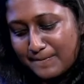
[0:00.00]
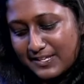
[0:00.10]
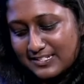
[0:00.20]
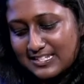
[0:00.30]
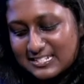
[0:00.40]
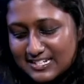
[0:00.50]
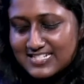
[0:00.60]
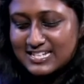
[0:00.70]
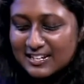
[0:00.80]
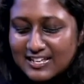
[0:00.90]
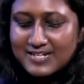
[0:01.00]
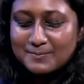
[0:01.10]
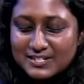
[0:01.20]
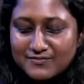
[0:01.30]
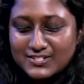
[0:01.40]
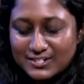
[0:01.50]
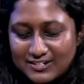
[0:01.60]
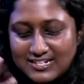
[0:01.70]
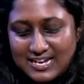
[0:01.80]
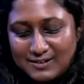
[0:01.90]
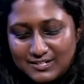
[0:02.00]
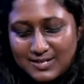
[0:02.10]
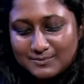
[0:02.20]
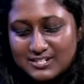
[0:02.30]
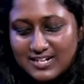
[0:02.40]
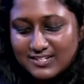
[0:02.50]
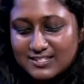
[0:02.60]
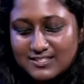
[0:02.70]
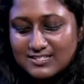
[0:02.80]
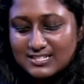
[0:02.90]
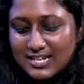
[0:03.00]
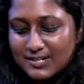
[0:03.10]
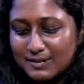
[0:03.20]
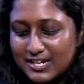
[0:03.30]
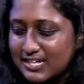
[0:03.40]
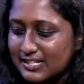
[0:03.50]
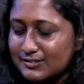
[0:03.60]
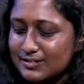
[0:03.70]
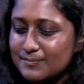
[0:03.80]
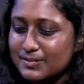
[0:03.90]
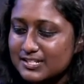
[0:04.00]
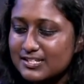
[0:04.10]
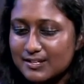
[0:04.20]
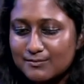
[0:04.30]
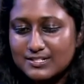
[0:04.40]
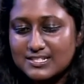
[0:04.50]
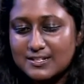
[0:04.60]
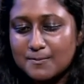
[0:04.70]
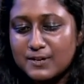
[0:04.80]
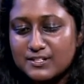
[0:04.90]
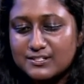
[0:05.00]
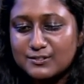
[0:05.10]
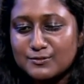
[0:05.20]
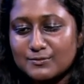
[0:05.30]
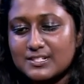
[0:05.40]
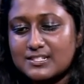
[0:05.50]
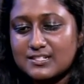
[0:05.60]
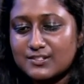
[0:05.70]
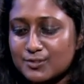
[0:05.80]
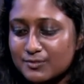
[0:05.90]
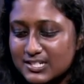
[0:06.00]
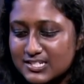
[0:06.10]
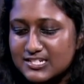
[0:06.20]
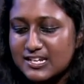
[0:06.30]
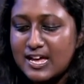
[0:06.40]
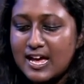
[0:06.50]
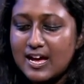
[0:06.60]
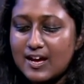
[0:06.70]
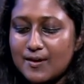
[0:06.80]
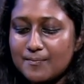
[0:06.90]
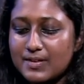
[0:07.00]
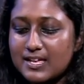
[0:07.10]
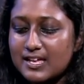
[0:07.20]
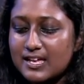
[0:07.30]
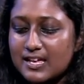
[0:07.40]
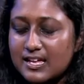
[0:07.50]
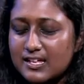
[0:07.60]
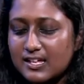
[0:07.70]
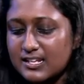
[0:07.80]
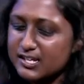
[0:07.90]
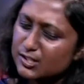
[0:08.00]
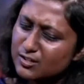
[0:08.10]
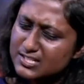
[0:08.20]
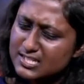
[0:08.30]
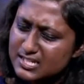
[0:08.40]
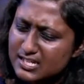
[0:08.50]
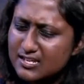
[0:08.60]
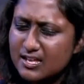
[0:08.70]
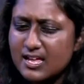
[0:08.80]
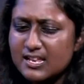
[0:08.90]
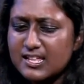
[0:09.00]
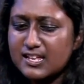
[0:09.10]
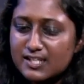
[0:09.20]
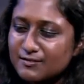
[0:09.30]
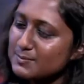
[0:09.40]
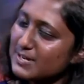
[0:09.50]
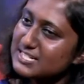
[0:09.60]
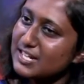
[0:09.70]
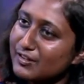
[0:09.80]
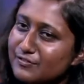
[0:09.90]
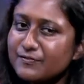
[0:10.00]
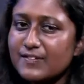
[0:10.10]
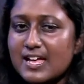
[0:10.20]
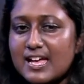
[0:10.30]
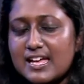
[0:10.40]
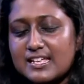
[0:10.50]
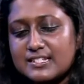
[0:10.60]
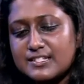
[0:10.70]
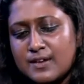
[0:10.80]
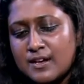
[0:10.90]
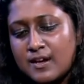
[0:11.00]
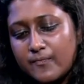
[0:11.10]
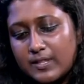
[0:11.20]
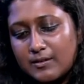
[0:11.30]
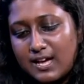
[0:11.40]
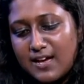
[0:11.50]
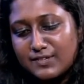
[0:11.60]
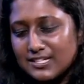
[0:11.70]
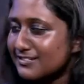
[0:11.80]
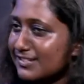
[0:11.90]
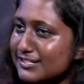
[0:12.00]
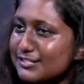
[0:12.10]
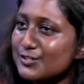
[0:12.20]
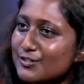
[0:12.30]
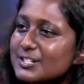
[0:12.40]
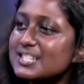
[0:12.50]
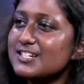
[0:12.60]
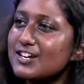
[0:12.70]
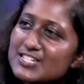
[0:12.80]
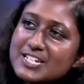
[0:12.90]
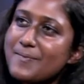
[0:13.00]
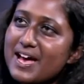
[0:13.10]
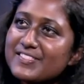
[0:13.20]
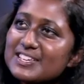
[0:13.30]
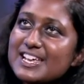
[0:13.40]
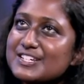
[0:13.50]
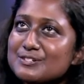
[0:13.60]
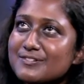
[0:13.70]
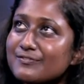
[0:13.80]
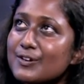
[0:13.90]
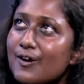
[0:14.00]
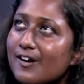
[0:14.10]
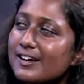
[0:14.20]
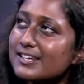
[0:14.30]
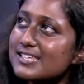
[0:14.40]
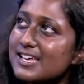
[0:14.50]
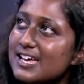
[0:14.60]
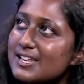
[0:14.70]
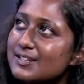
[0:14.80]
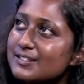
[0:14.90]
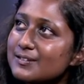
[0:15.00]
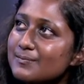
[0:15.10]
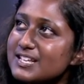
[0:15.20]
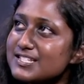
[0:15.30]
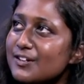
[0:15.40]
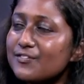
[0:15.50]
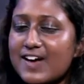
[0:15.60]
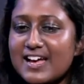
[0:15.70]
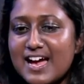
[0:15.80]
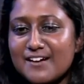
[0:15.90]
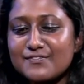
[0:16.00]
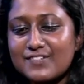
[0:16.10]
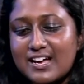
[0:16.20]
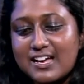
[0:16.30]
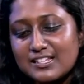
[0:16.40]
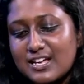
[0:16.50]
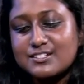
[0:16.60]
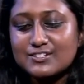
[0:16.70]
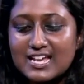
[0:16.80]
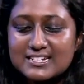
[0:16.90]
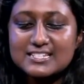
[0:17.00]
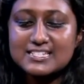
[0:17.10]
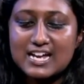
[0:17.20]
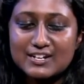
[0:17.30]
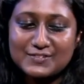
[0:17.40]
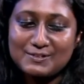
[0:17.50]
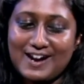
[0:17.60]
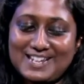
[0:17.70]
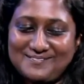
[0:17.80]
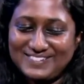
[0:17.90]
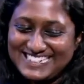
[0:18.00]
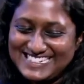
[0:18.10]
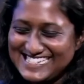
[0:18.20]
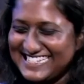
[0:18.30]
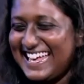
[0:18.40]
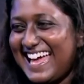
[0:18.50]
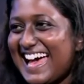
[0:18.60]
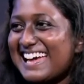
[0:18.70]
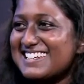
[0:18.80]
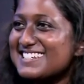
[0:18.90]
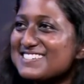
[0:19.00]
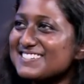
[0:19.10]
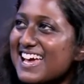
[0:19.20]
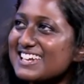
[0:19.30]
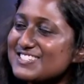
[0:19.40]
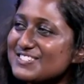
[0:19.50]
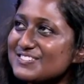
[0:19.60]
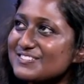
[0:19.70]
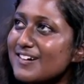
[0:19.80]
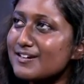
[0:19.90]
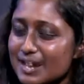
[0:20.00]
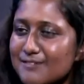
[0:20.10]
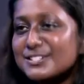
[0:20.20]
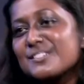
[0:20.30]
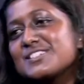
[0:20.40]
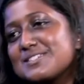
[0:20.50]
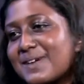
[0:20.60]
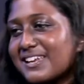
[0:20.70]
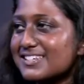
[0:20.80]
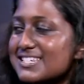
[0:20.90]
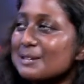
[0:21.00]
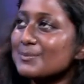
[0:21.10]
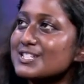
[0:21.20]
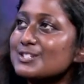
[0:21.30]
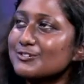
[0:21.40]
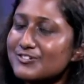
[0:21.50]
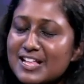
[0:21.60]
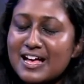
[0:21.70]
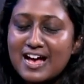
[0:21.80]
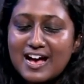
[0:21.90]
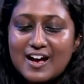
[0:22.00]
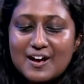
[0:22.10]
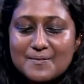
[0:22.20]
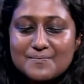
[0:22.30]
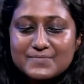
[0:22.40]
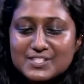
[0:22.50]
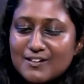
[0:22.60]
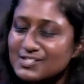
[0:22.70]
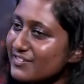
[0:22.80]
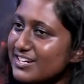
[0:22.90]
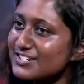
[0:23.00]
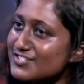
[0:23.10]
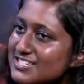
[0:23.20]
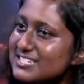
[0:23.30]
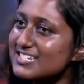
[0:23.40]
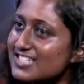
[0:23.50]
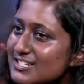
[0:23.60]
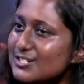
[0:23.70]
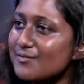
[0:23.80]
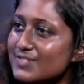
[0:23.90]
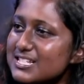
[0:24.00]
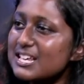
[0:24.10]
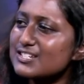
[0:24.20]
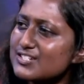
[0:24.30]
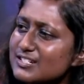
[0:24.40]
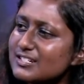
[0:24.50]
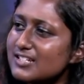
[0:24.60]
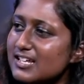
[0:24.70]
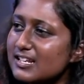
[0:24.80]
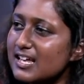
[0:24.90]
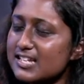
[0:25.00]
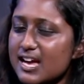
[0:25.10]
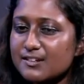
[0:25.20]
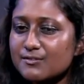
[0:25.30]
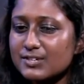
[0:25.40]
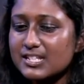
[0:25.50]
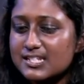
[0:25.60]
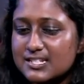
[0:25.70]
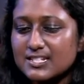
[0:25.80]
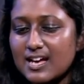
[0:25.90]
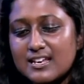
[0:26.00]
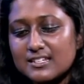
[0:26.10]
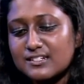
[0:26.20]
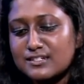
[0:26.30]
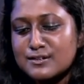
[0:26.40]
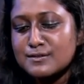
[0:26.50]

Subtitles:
it does sound like a bit of a joke now when I'm trying to say in my head, but there was a person who was Jewish, an agnostic, and then there was myself. And they were having a discussion about the nature of God. And myself, I do like to start a few arguments, and I do like to, I was on the debating team in school. So I was very interested in this conversation, and I hadn't really decided